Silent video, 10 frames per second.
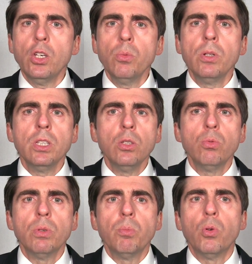You will
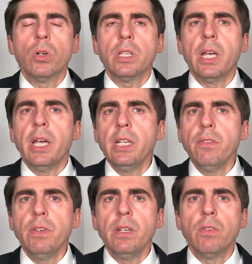need to report
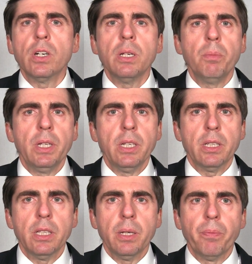any fever
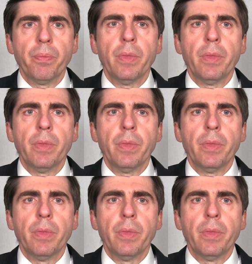immediately.